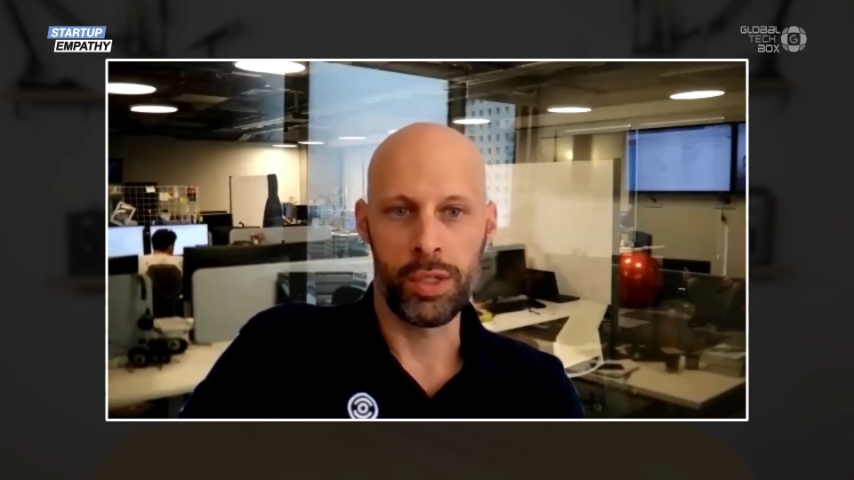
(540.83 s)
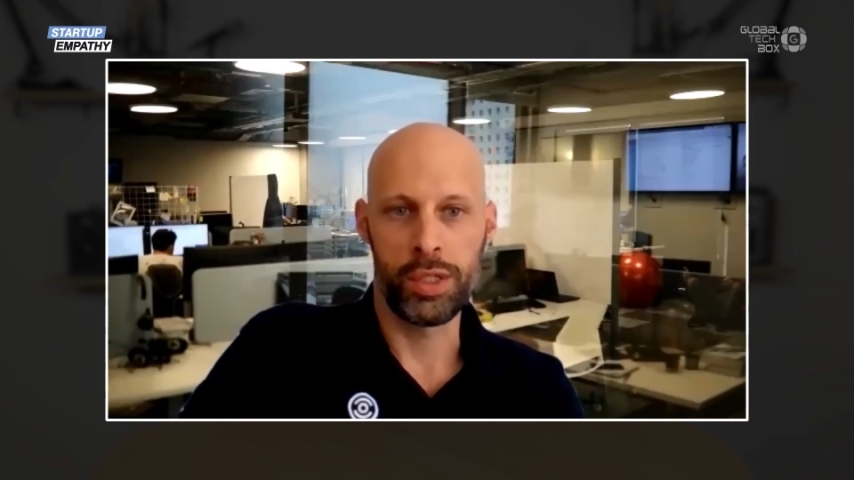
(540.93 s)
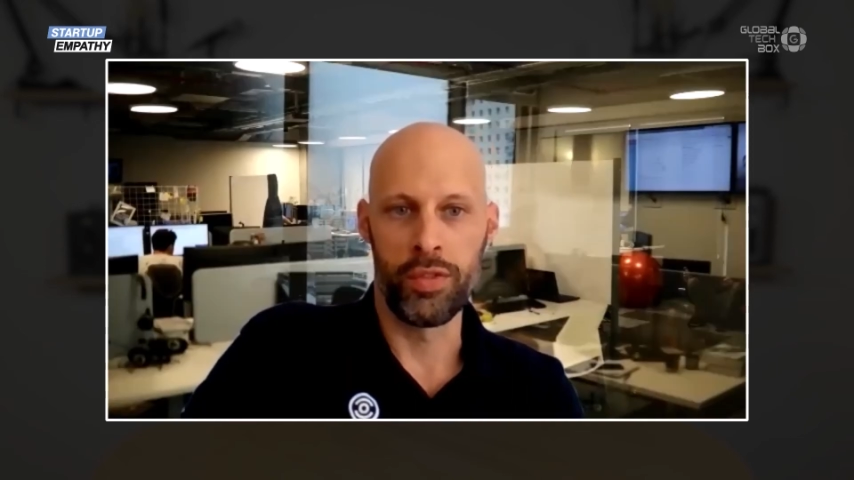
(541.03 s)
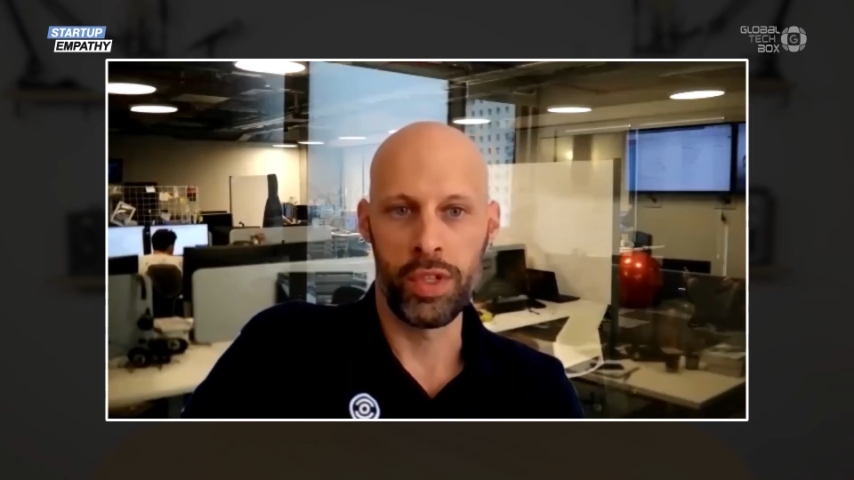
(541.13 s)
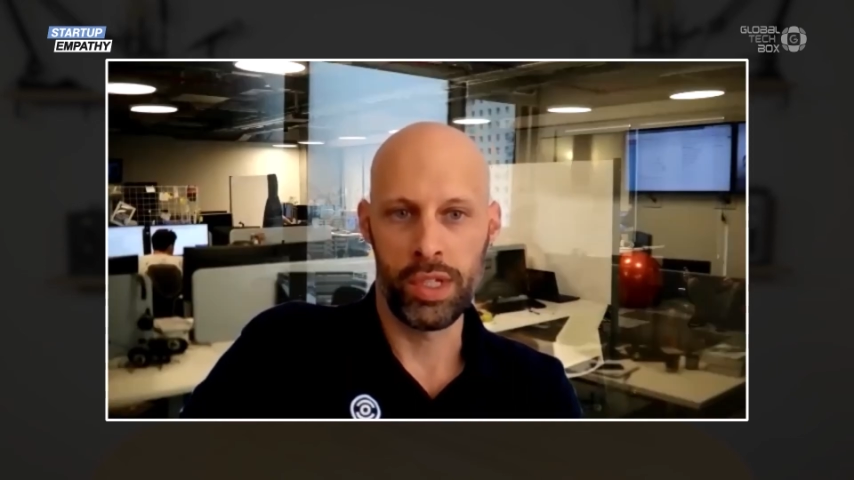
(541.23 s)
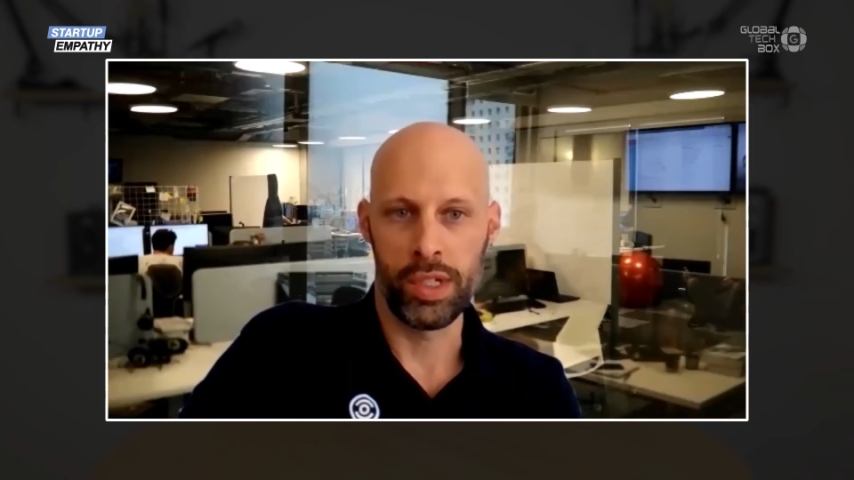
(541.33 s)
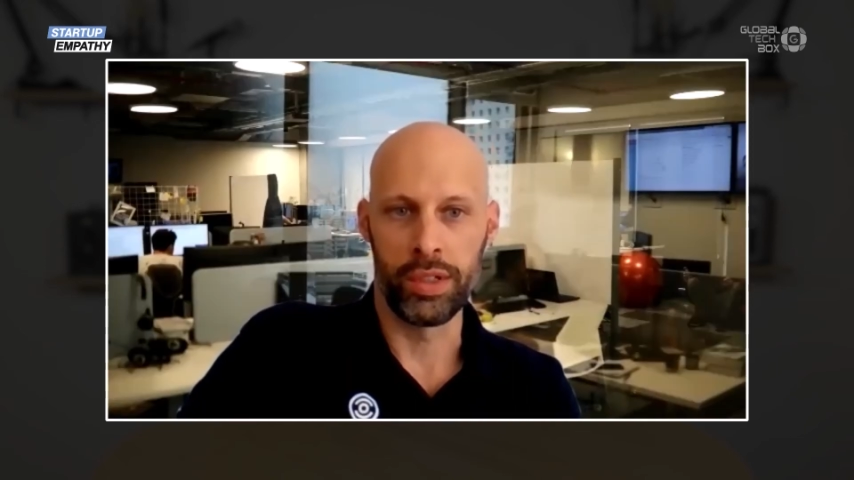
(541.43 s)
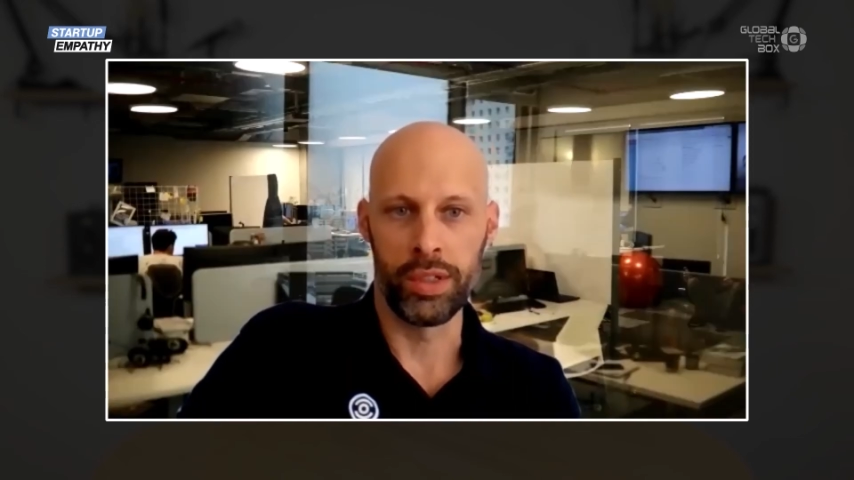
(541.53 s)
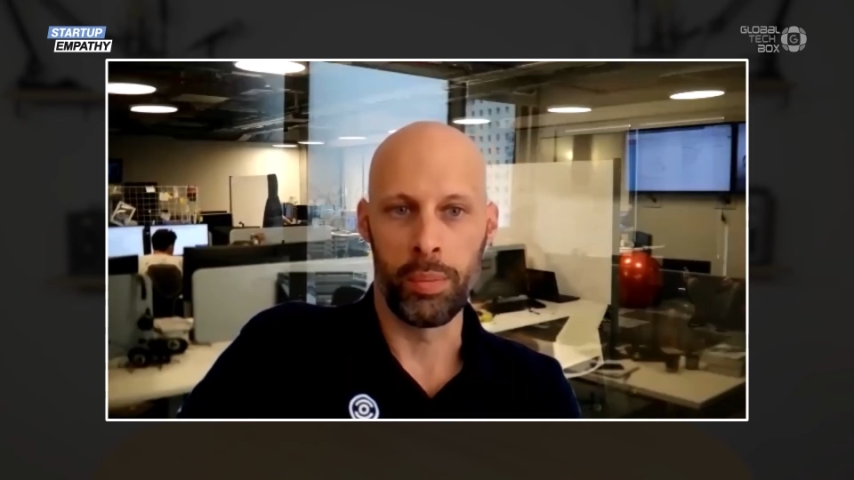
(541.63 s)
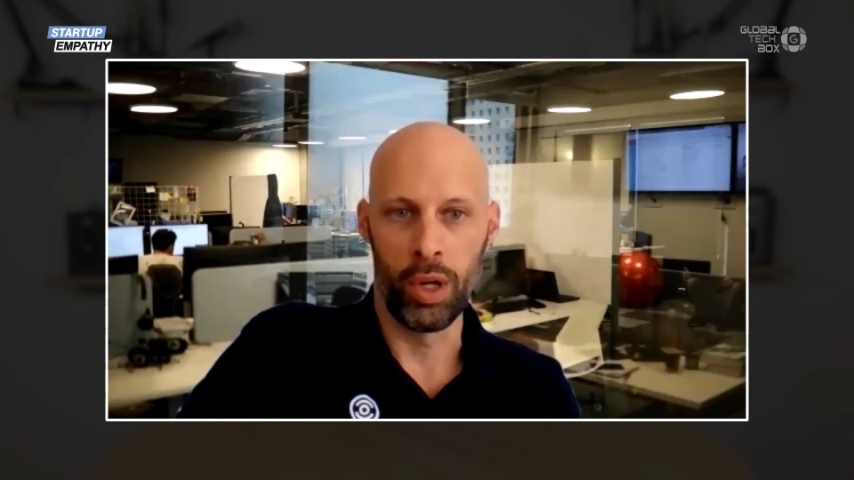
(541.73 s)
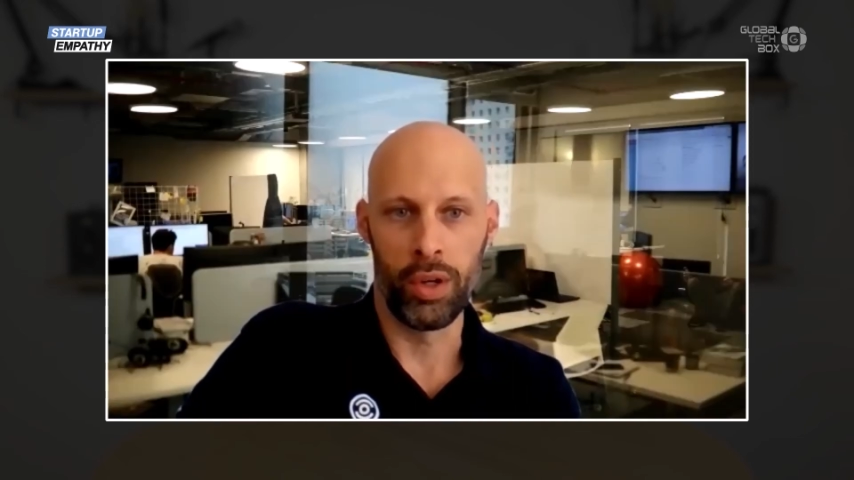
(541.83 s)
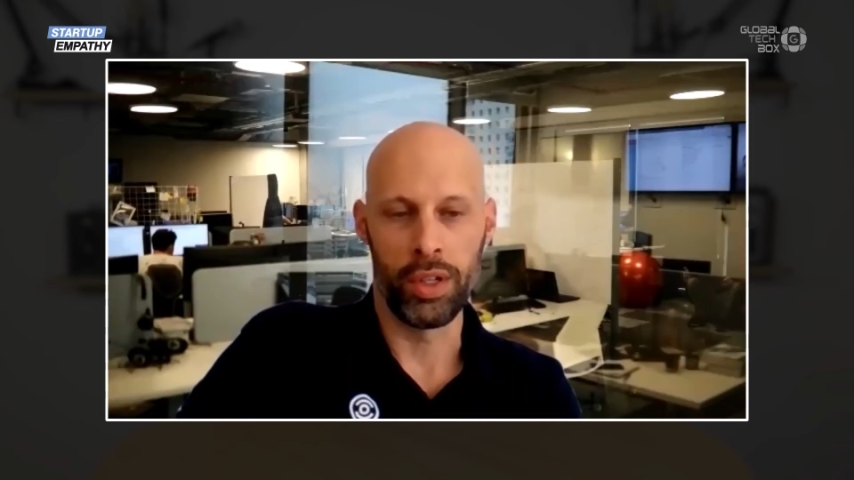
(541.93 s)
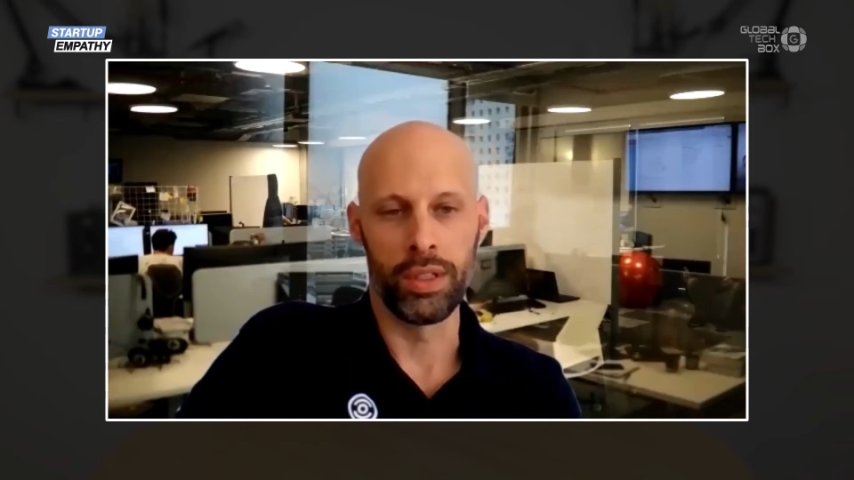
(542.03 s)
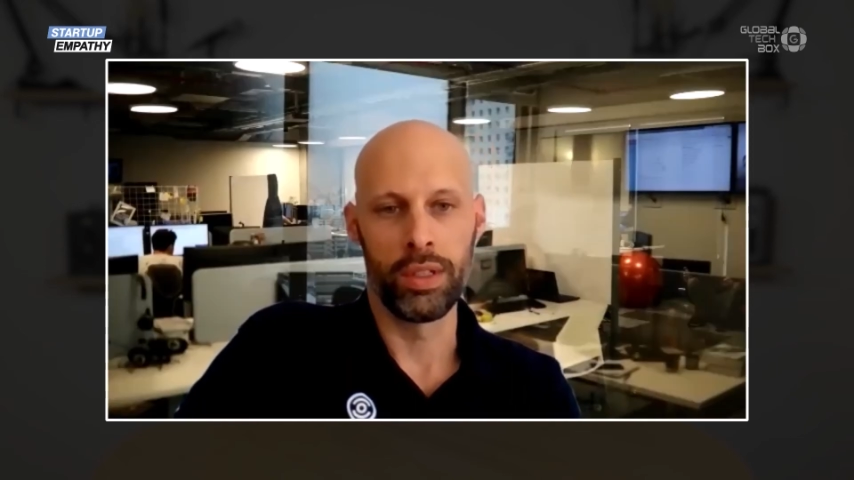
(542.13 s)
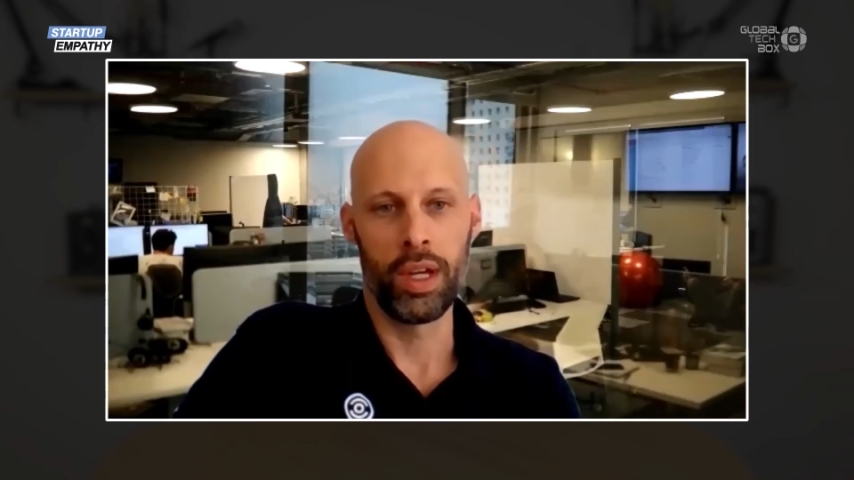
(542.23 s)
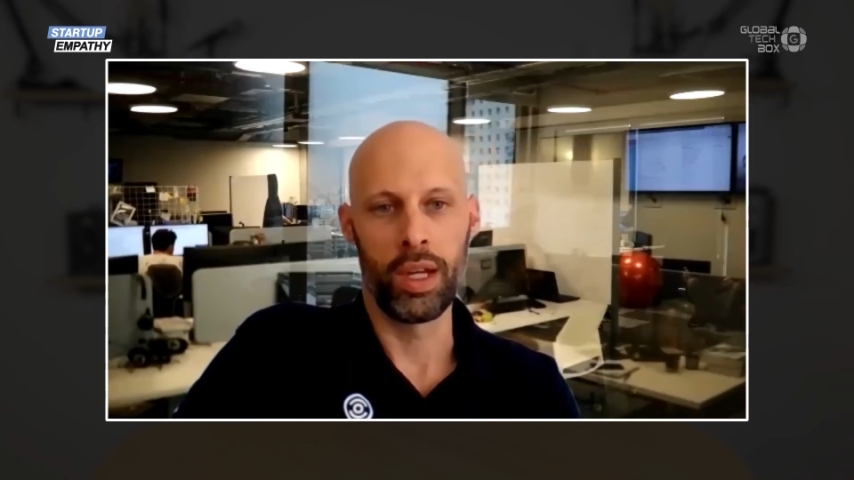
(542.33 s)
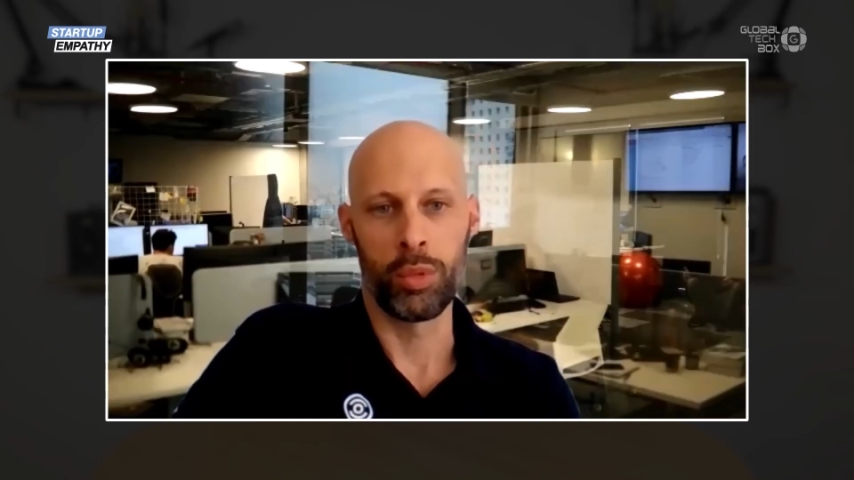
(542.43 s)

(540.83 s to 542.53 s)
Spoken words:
services are deployed and